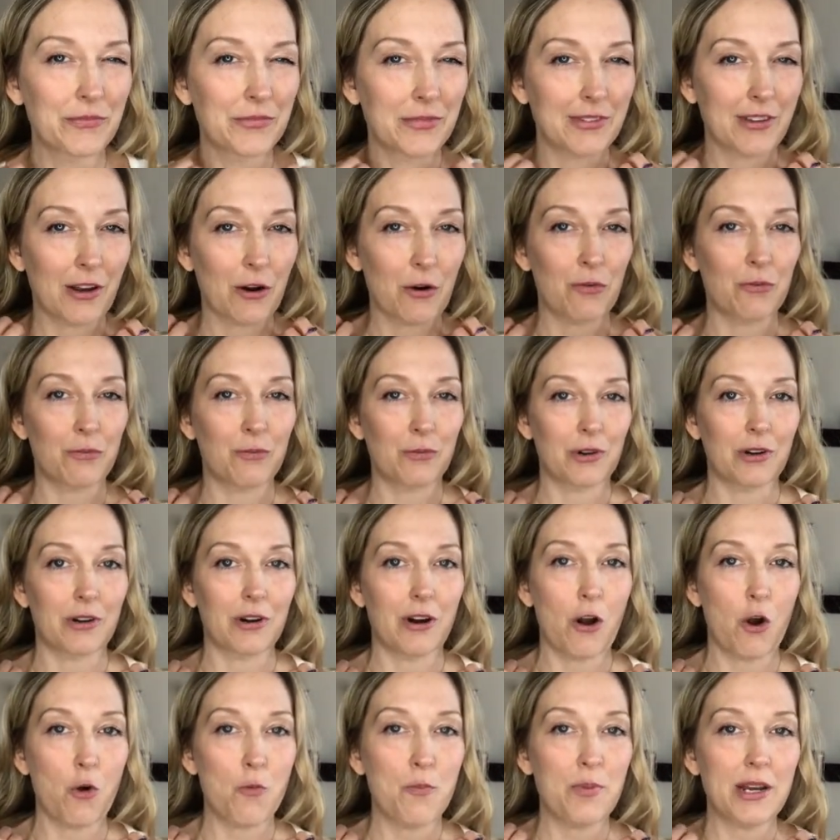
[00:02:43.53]
So
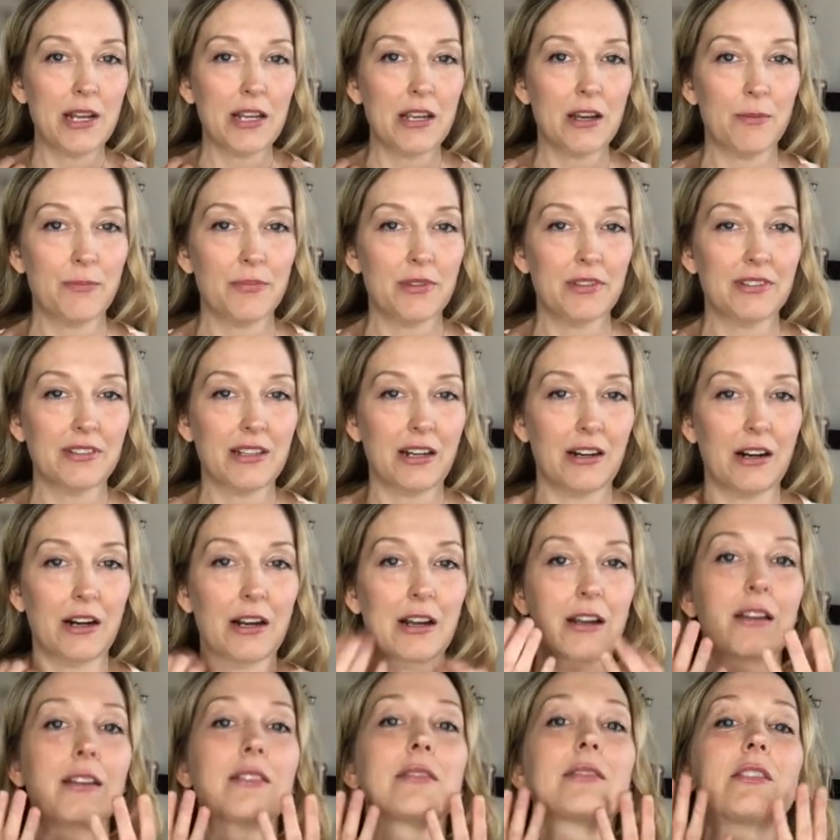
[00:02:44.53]
we're opening up this
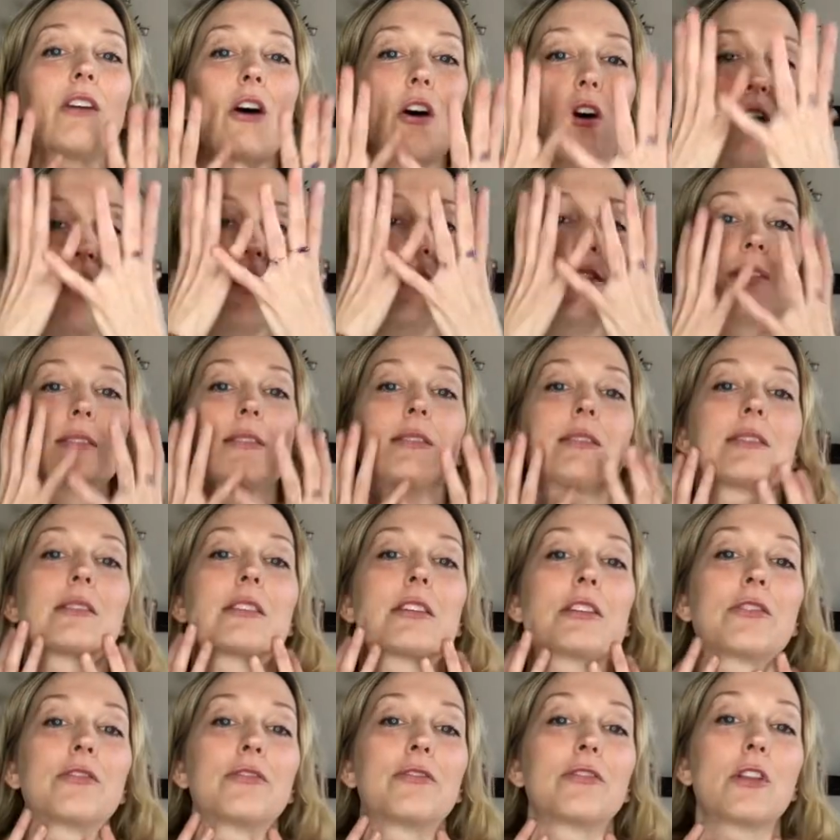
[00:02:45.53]
area because all this is
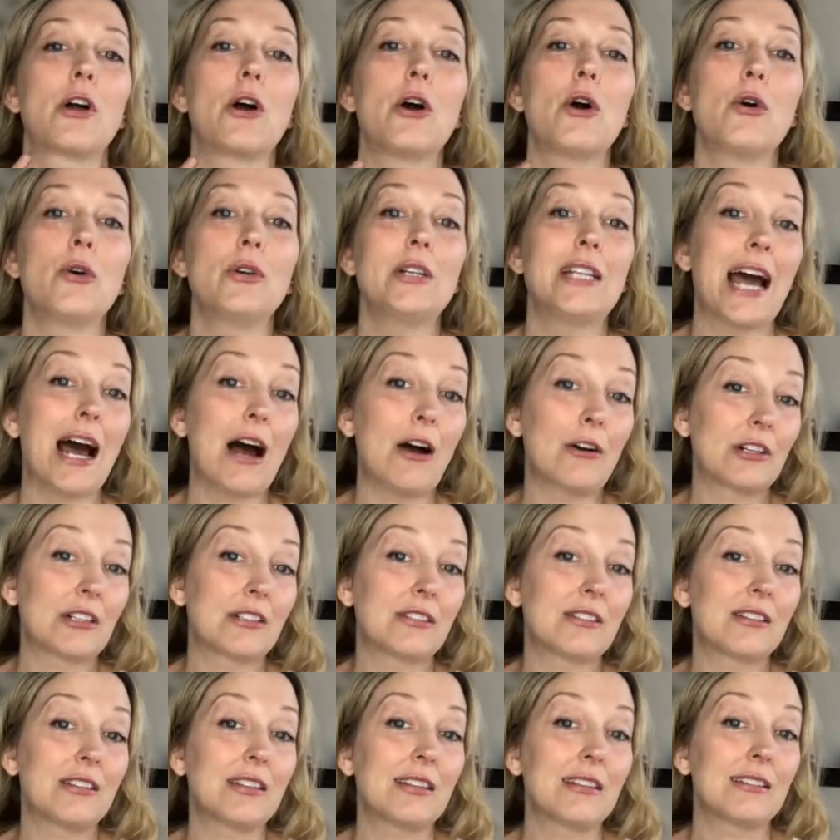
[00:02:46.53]
going to flow down
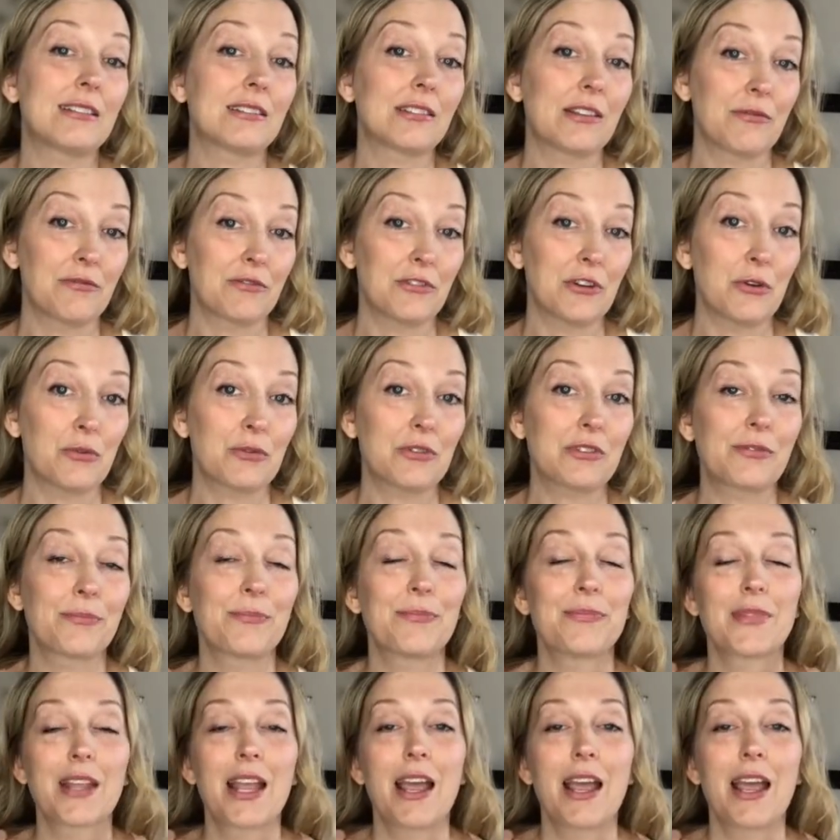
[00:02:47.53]
into these lymph nodes.